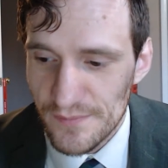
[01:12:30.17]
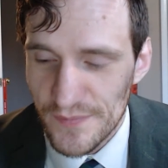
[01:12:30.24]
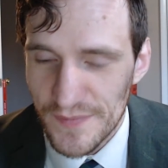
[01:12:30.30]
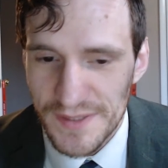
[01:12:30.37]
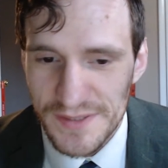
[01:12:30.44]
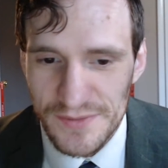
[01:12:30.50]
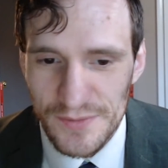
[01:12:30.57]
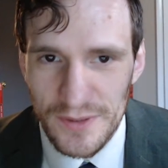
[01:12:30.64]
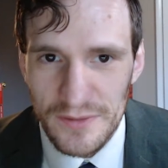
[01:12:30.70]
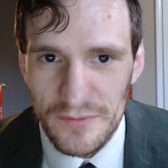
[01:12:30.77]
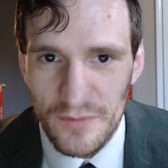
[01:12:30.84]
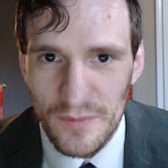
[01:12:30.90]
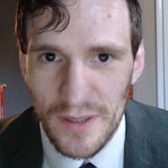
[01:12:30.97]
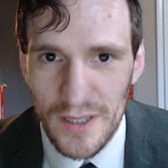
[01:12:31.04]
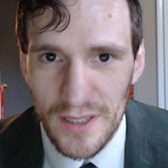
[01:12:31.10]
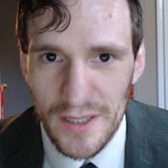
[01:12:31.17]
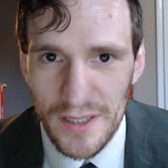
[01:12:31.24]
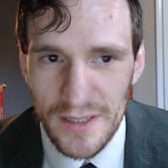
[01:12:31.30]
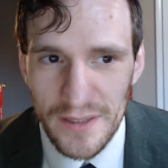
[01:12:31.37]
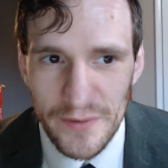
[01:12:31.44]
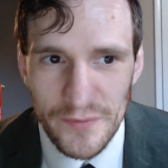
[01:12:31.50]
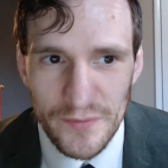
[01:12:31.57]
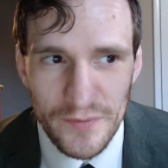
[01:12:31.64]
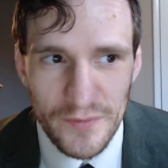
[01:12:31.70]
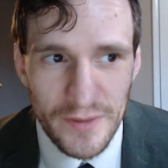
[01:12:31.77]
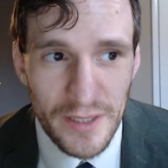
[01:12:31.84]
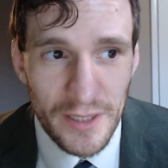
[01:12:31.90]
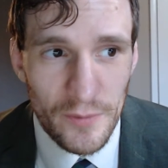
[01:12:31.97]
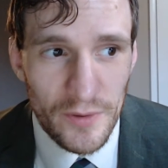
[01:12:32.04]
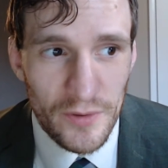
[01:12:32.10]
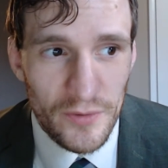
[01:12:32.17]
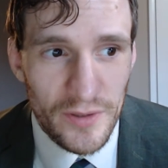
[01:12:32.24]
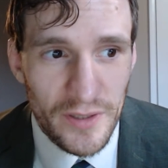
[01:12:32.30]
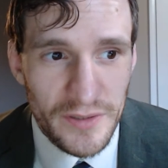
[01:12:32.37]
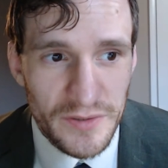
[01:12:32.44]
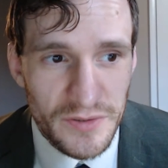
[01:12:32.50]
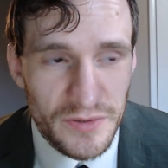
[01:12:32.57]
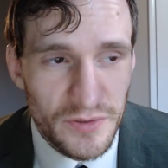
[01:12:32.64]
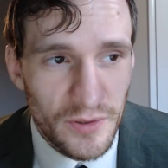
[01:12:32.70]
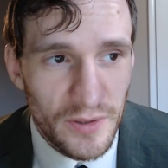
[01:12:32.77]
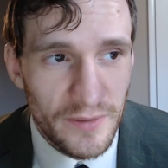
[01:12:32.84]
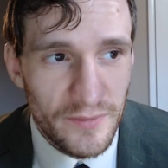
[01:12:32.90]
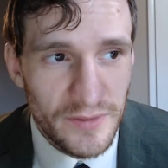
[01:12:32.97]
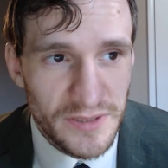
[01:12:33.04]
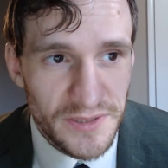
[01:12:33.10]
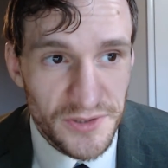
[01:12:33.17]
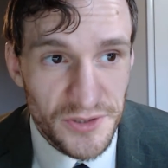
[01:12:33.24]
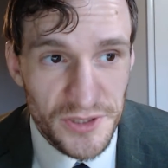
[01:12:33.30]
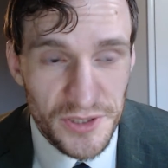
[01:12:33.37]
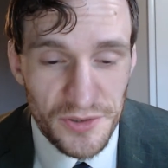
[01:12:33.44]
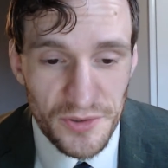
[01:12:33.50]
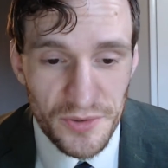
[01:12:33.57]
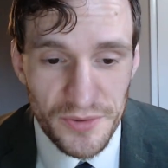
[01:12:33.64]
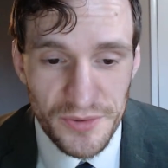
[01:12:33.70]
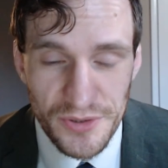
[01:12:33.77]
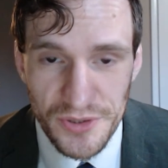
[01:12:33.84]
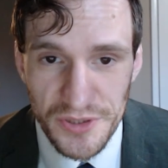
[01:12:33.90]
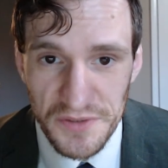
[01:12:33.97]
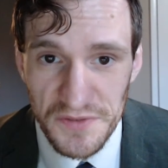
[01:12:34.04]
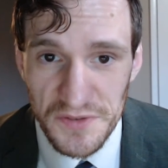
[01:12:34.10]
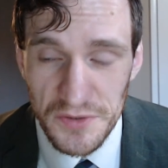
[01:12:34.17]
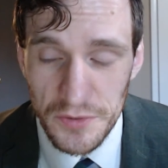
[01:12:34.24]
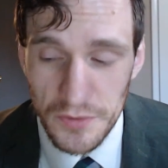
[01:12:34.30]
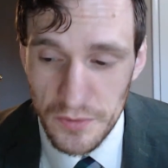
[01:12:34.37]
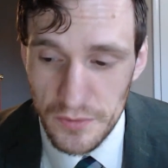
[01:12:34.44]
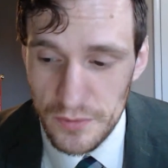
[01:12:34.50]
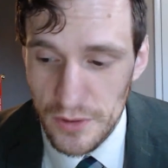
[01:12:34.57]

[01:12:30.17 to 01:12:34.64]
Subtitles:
He's one of my, if anyone who does or ever is interested in doing jiu-jitsu,